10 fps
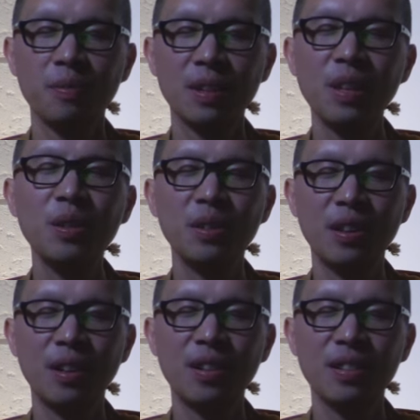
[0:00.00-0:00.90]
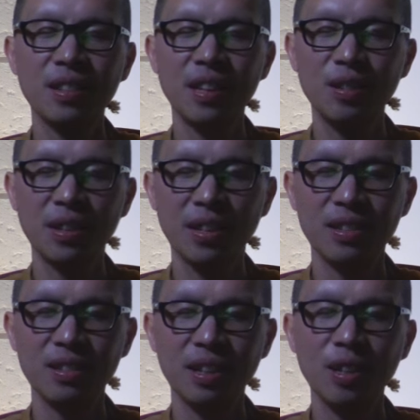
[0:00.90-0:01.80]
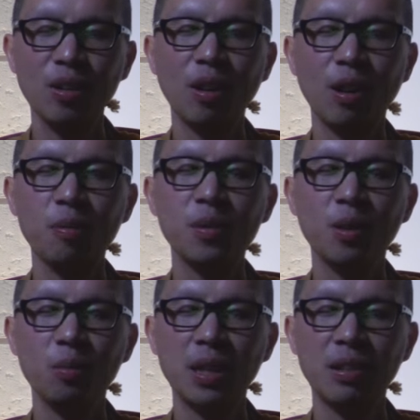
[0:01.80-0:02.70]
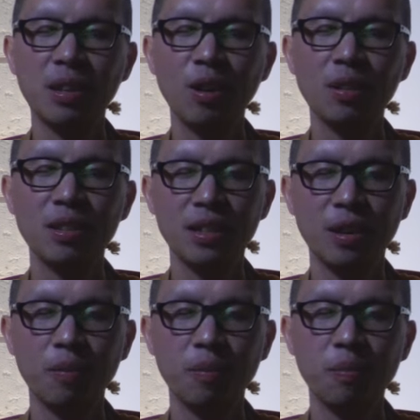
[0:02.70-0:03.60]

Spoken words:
Thank you there. Thank you, hands. Thank you, arms, for being there all the time.